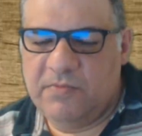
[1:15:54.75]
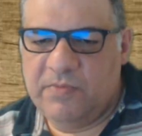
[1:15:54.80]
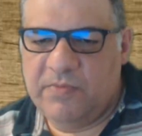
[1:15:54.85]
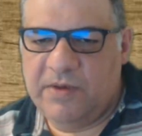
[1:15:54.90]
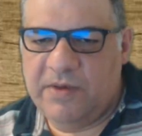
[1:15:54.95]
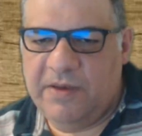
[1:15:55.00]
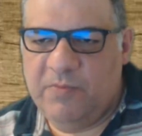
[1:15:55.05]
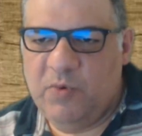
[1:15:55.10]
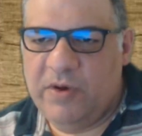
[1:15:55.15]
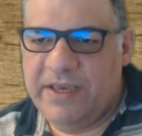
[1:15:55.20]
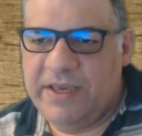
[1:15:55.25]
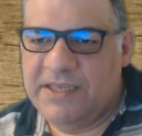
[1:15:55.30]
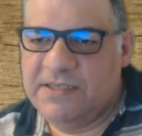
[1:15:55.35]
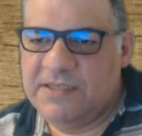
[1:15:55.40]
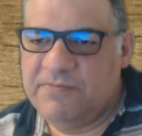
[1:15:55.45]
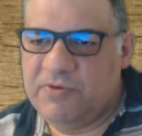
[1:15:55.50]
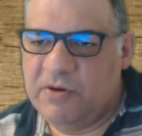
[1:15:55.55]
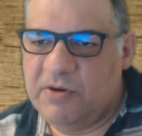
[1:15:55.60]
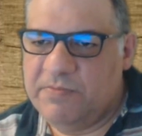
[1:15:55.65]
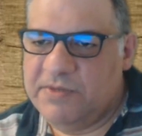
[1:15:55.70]
What is a
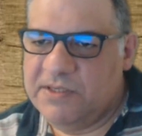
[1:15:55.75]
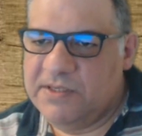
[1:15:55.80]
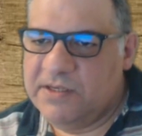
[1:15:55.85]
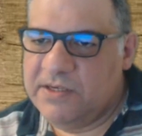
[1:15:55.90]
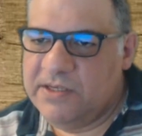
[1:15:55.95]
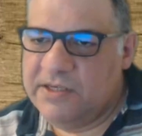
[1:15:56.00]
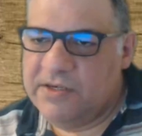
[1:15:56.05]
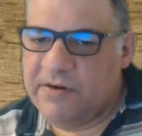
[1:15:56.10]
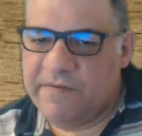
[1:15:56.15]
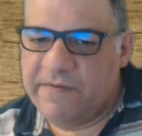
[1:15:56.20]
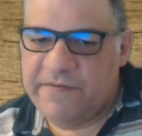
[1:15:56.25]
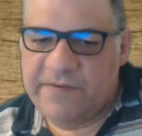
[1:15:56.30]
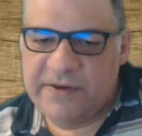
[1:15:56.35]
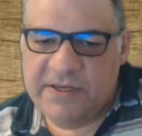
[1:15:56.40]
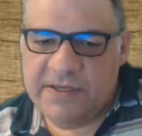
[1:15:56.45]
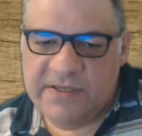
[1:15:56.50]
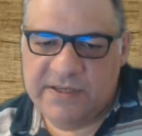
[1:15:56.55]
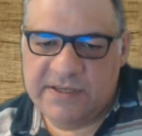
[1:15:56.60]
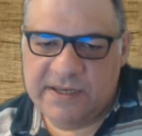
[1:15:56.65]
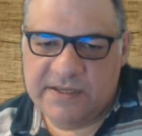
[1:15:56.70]
problem? He's only got 30
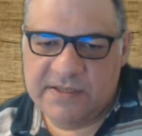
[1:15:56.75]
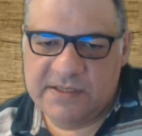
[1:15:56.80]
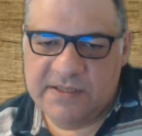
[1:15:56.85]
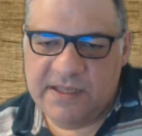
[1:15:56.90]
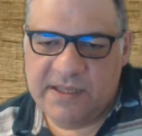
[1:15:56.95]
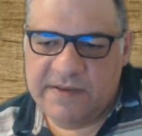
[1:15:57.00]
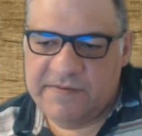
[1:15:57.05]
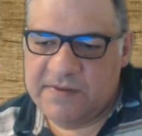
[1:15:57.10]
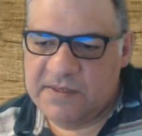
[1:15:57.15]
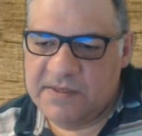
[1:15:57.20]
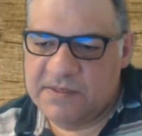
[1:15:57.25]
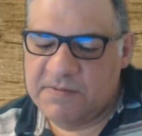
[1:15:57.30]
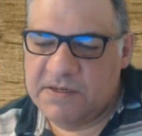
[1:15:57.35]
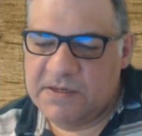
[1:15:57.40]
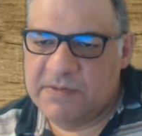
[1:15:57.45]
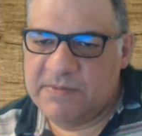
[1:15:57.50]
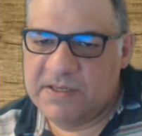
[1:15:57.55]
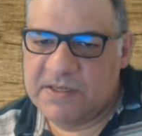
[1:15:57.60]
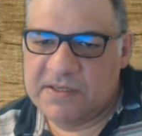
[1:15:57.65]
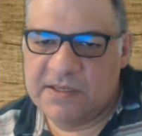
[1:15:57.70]
seconds left. He's been a
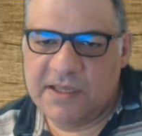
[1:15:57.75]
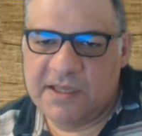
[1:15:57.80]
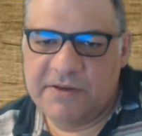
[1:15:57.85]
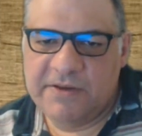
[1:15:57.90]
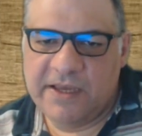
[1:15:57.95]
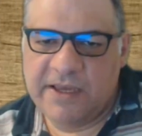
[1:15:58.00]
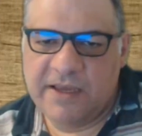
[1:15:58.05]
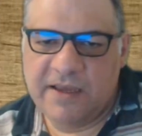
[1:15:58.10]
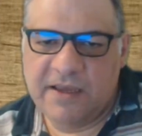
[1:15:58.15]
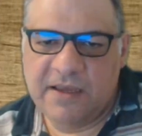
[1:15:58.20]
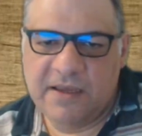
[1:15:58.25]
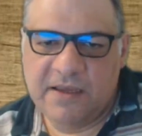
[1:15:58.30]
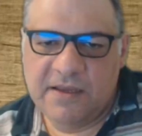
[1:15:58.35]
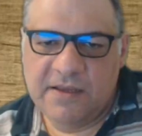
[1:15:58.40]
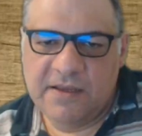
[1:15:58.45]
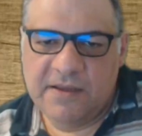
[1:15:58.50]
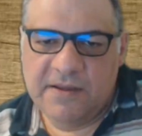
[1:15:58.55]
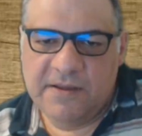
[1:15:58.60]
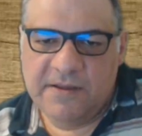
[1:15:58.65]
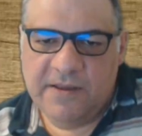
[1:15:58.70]
bit slow here
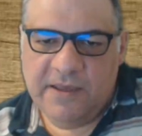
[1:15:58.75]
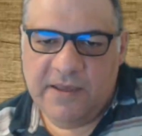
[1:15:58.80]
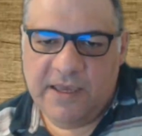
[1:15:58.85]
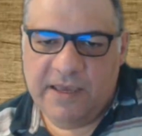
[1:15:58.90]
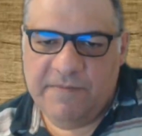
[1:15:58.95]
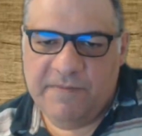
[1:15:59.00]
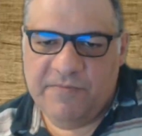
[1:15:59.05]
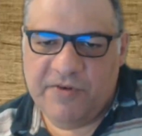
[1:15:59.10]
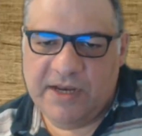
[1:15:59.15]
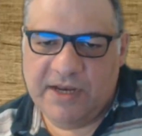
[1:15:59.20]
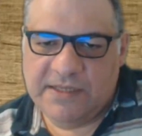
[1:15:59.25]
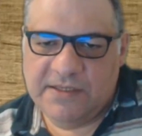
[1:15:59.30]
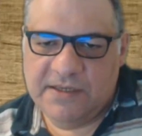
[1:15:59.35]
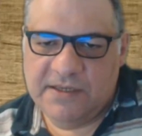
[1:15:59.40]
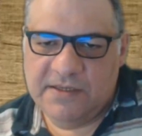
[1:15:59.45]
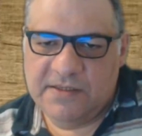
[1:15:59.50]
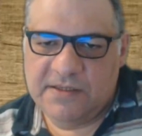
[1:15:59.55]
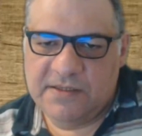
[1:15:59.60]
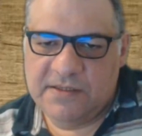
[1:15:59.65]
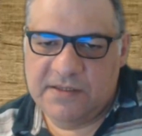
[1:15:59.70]
in
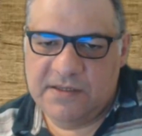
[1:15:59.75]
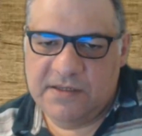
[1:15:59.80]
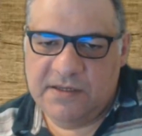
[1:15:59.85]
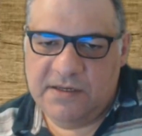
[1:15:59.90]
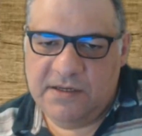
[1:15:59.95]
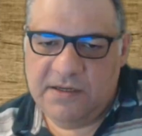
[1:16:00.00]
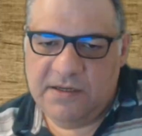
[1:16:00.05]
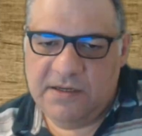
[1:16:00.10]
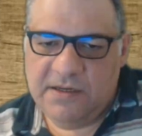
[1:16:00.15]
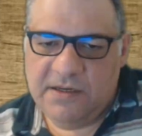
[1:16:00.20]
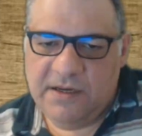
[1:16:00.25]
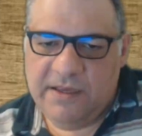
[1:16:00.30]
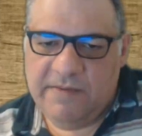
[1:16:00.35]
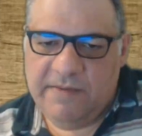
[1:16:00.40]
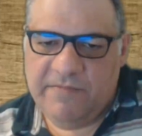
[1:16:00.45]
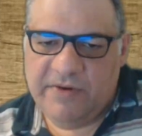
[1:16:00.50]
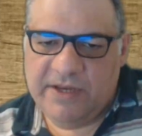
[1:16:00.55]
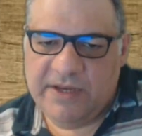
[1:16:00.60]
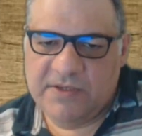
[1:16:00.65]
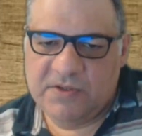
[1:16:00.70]
practice. In
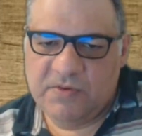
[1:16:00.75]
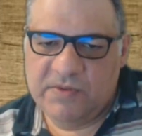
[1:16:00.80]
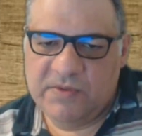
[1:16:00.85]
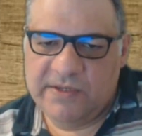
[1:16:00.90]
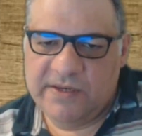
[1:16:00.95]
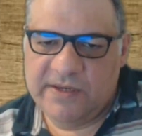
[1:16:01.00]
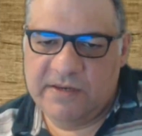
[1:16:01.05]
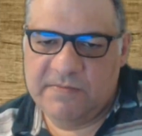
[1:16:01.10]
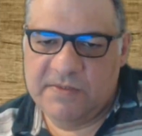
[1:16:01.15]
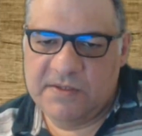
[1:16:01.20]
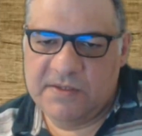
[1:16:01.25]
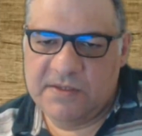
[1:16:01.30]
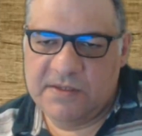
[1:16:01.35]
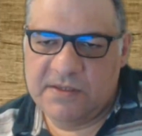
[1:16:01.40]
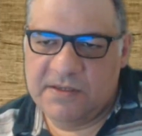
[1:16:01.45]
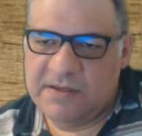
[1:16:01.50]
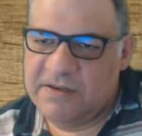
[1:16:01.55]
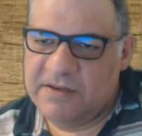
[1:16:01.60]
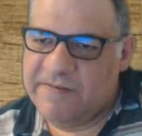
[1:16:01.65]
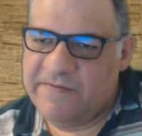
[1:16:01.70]
practical terms,
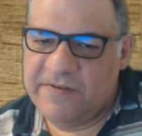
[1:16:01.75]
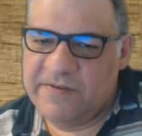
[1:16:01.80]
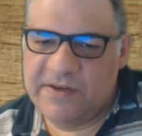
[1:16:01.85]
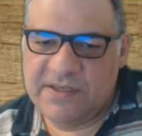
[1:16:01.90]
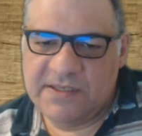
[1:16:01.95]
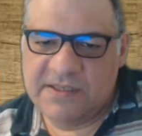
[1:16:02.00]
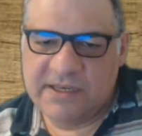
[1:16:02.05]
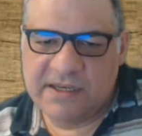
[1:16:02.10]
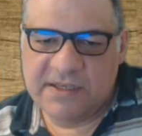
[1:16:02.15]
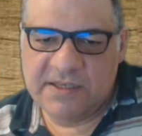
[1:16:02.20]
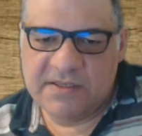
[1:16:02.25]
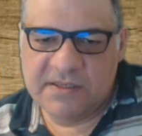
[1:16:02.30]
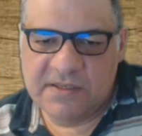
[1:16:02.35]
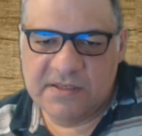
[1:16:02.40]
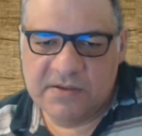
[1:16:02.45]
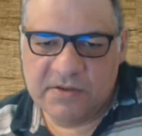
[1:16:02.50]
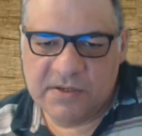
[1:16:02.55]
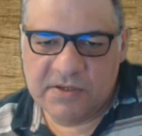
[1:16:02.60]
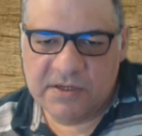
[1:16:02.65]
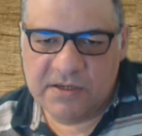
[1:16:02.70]
30 seconds is
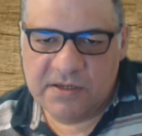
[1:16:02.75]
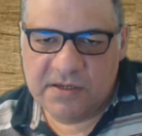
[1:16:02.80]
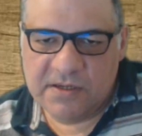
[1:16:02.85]
not good